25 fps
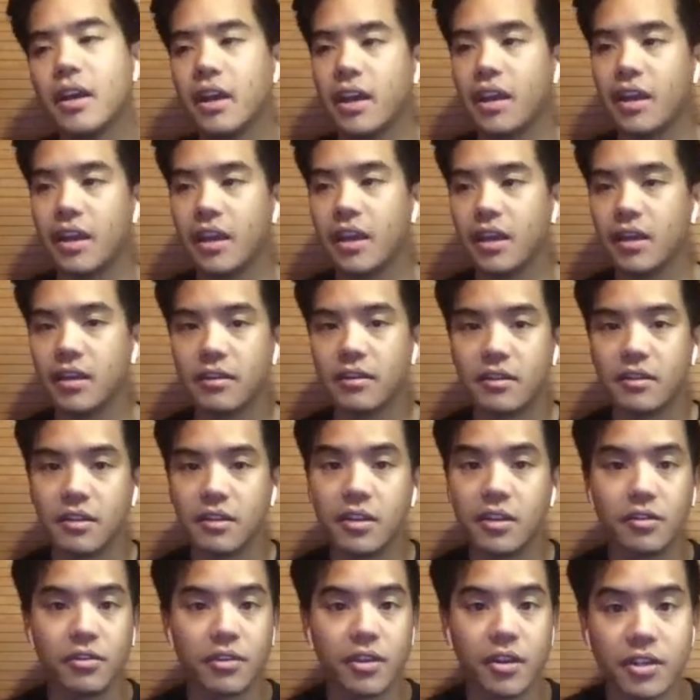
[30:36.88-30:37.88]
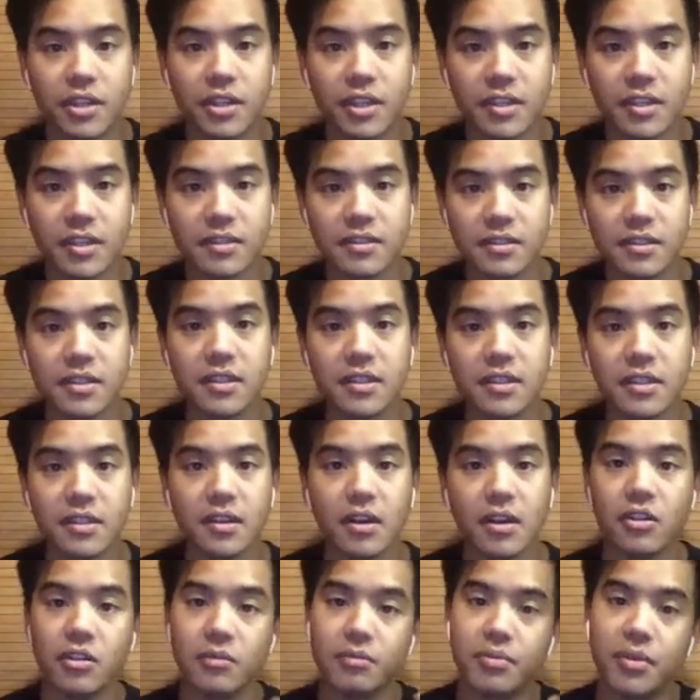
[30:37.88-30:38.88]
And you know, there you can see
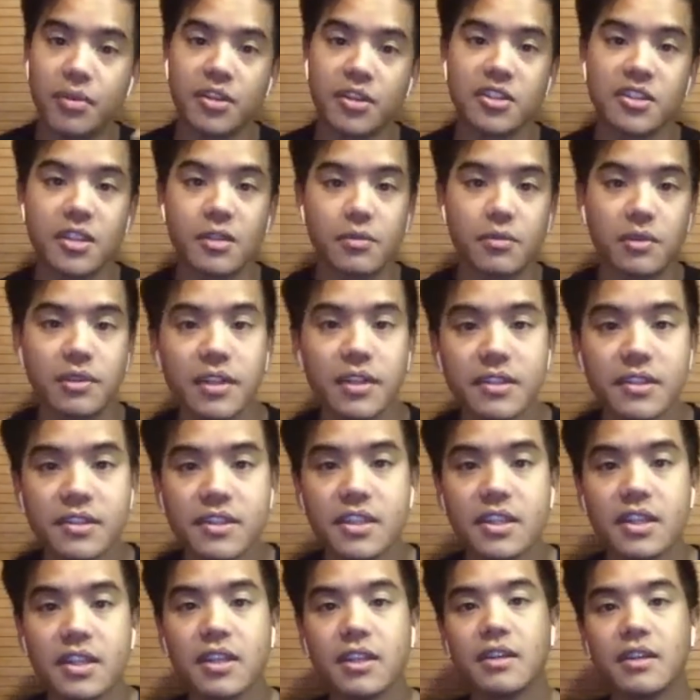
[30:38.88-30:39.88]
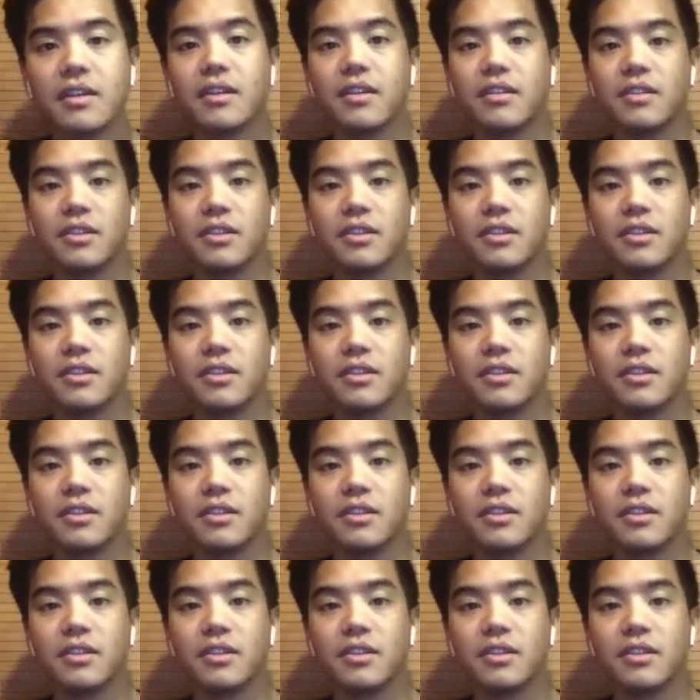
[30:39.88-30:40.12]
all the projects that we're listing.